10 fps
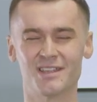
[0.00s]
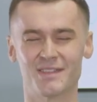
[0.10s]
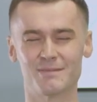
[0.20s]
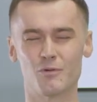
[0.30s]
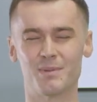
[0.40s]

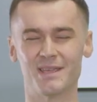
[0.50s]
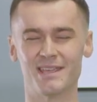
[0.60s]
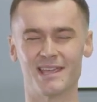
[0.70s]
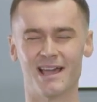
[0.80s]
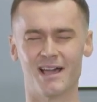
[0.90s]
They will
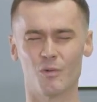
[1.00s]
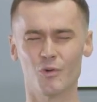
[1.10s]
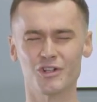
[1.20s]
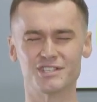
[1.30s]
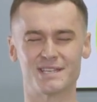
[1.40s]
be
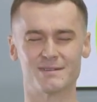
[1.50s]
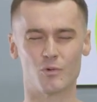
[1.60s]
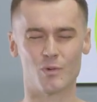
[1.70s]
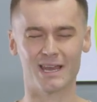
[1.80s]
words that will